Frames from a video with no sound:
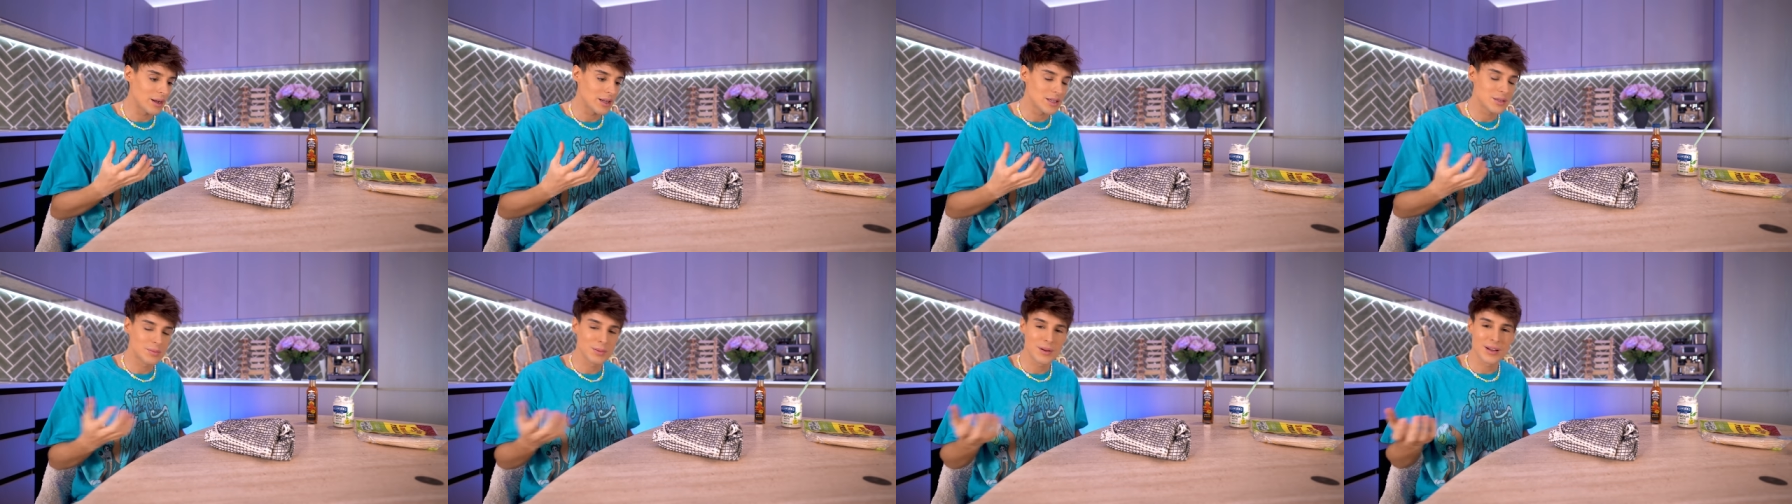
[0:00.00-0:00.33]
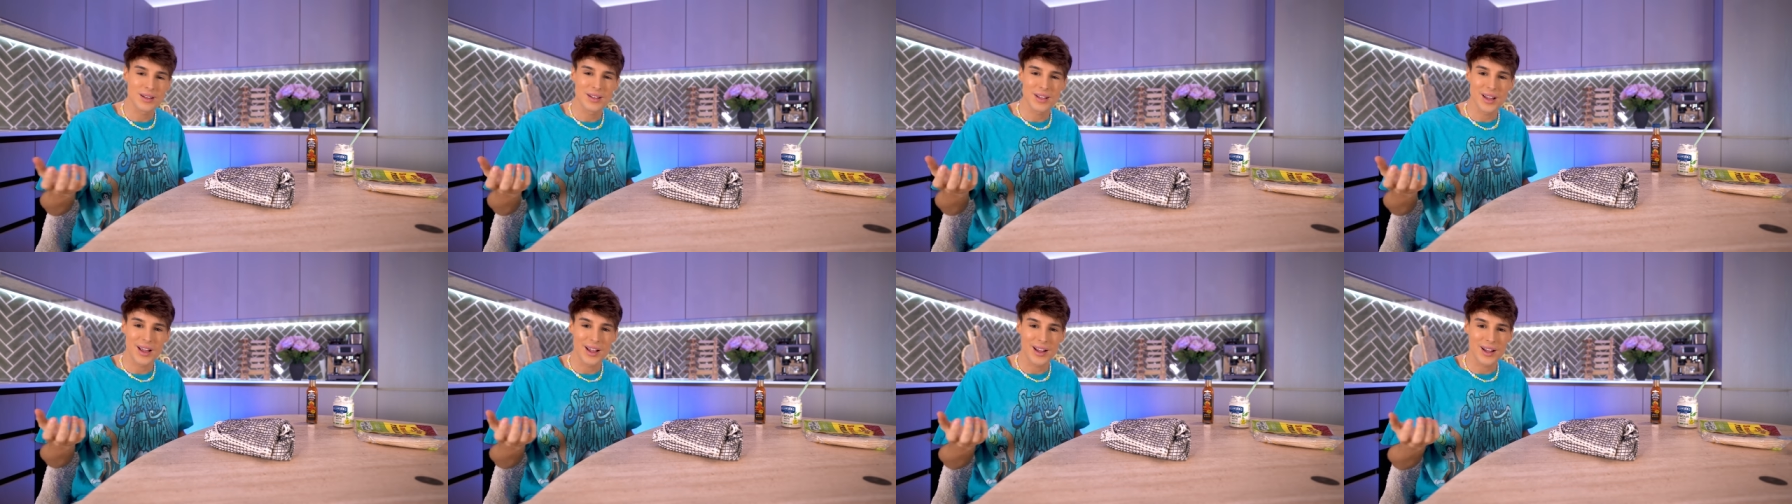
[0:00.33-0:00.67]
it's
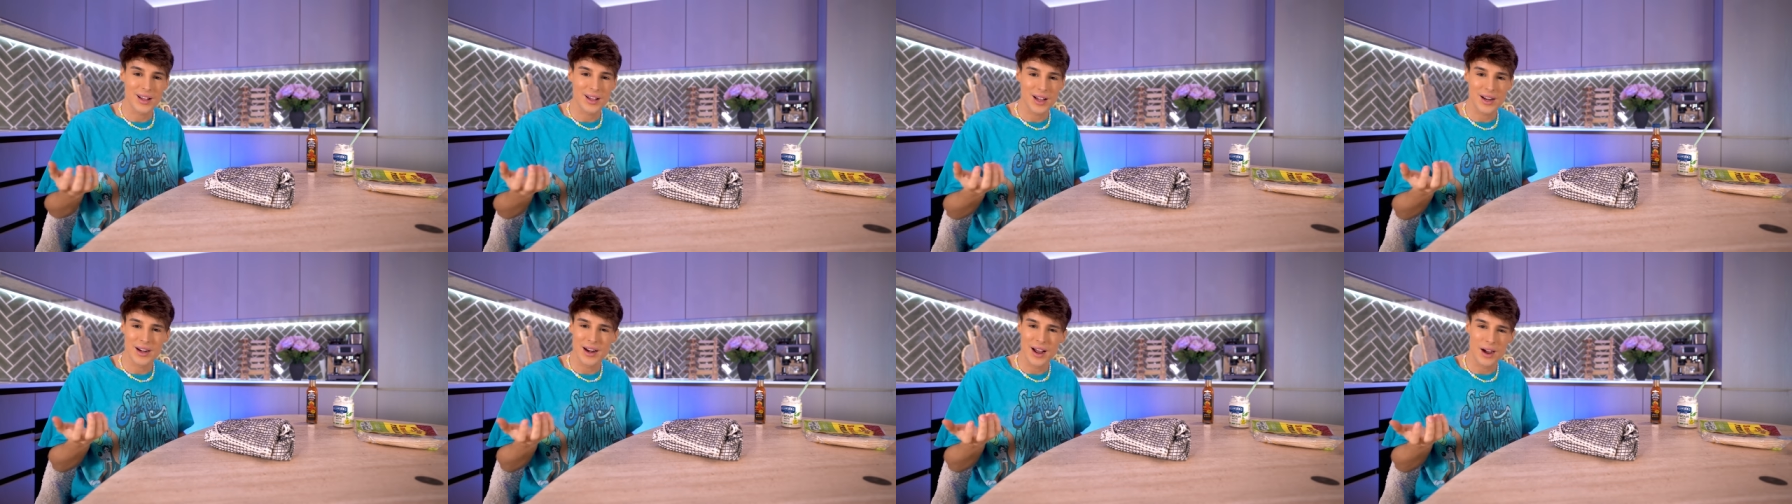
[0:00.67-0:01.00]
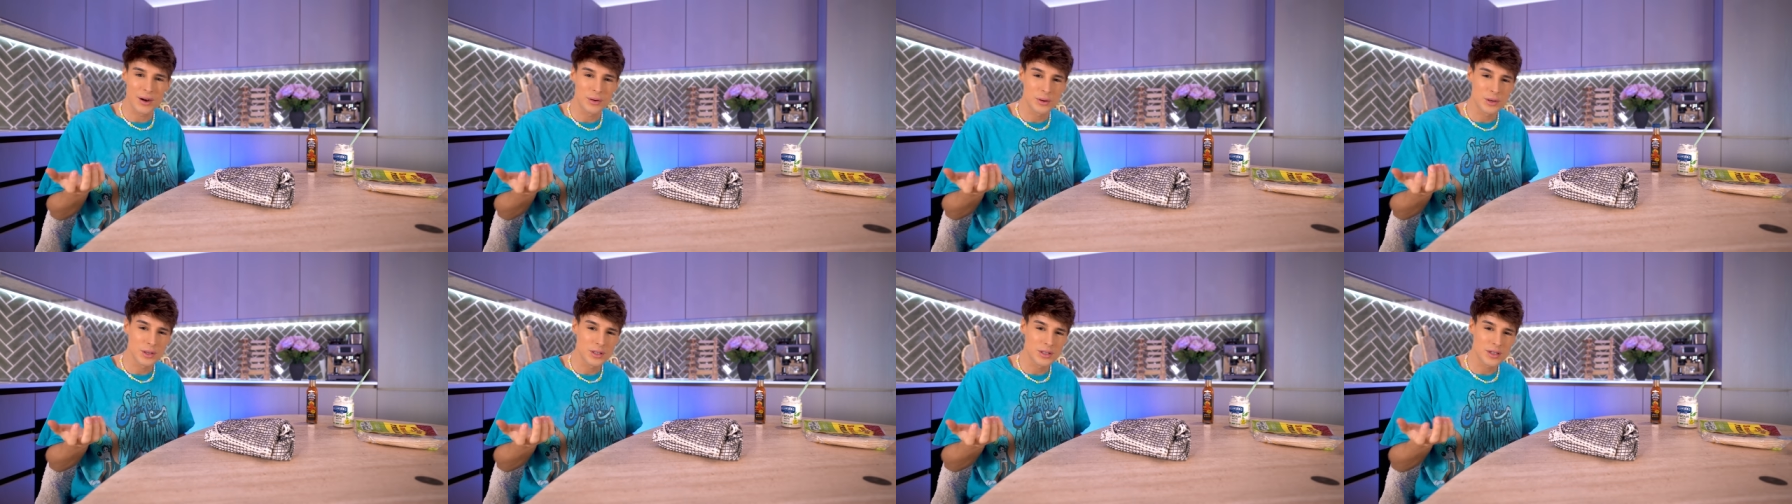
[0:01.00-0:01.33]
been like an
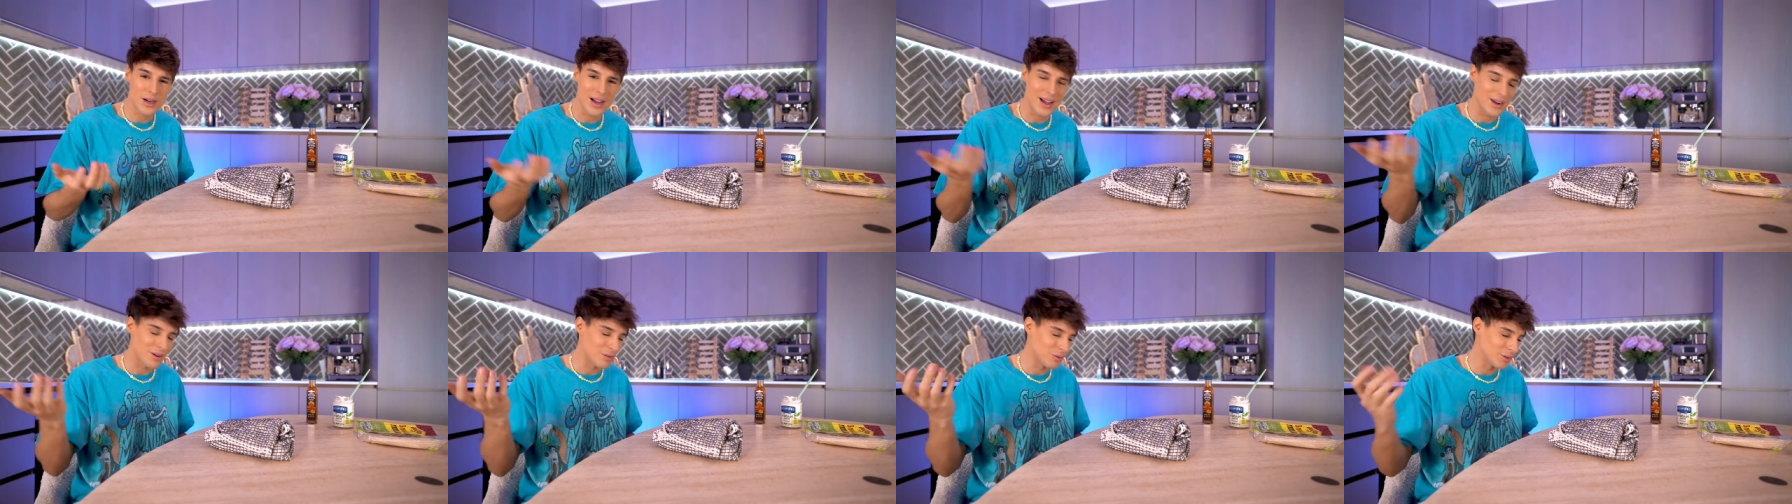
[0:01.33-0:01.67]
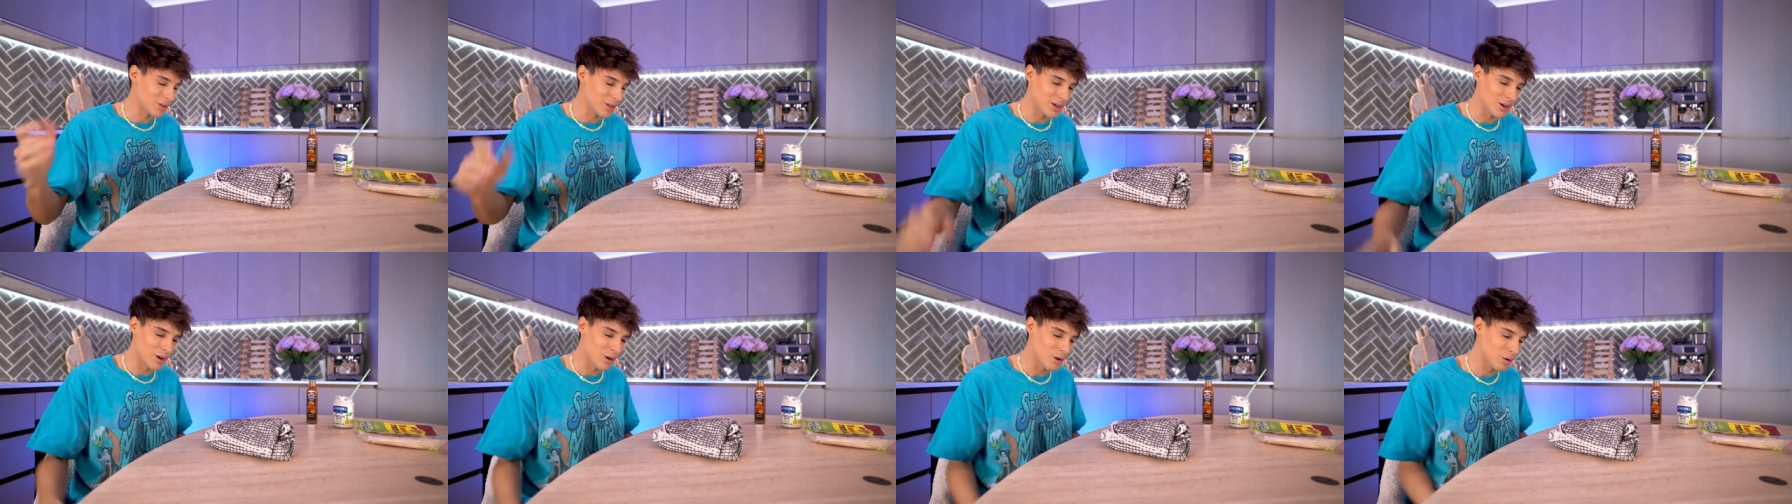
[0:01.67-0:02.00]
hour, I don't
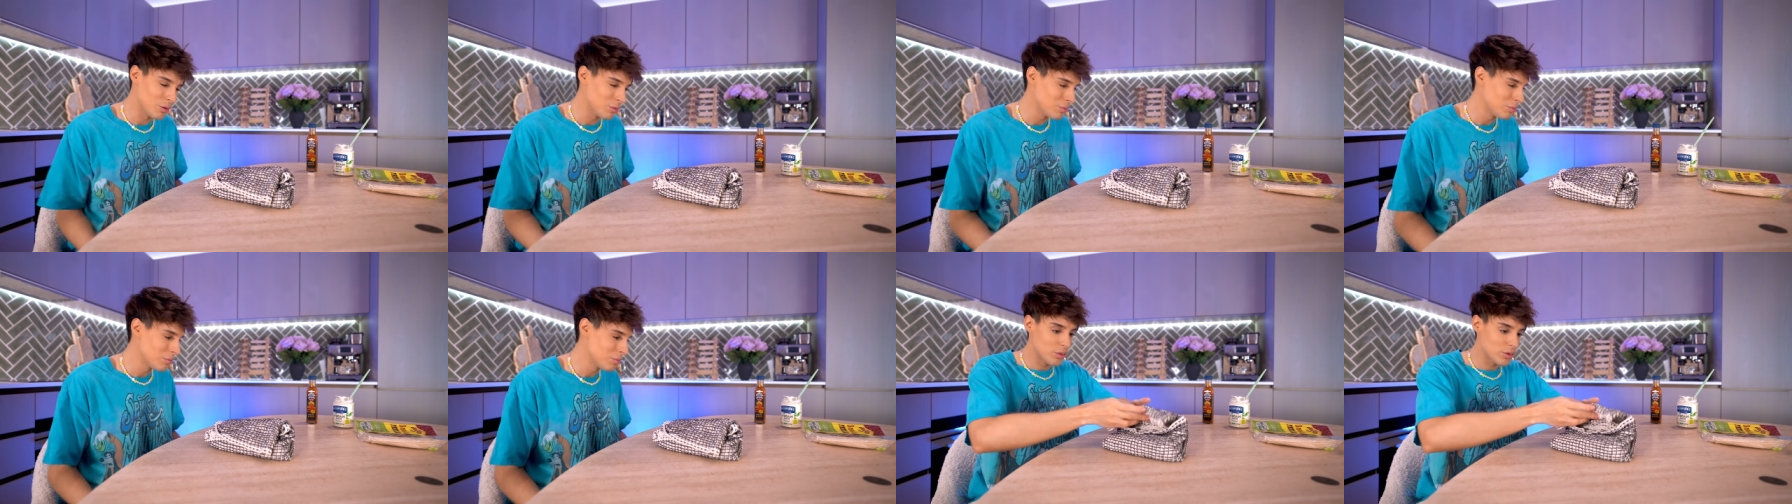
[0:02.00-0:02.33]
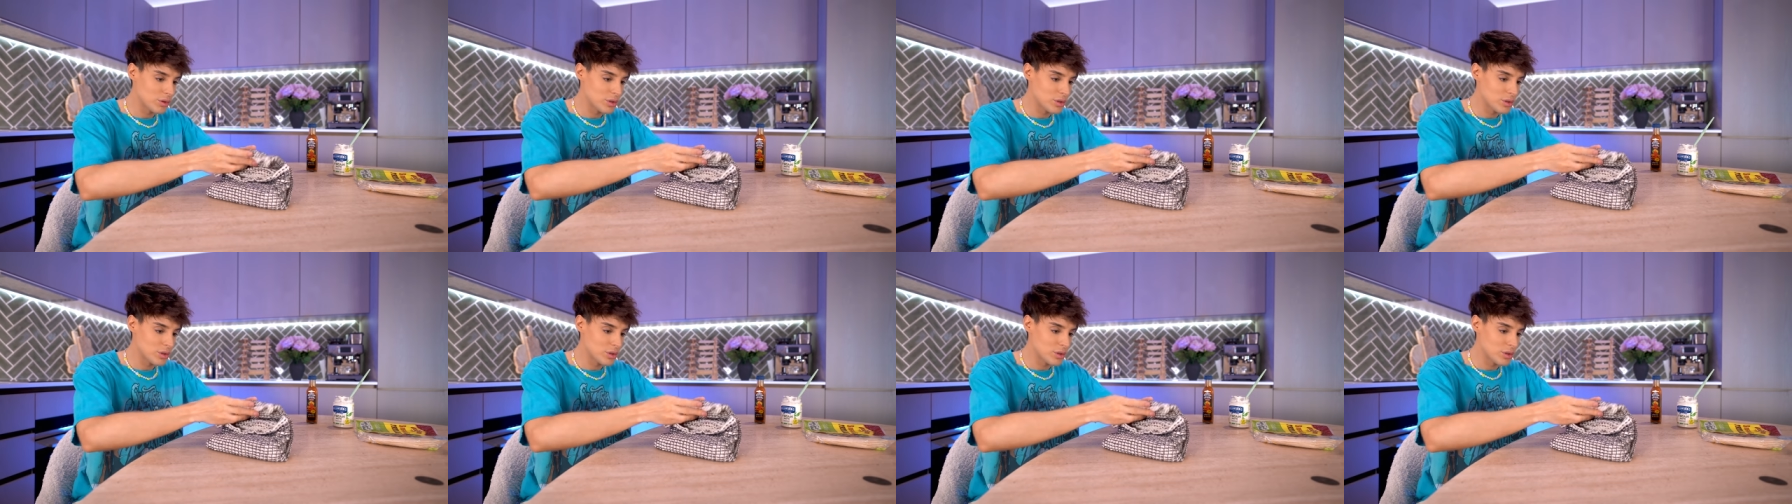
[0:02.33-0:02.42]
really know,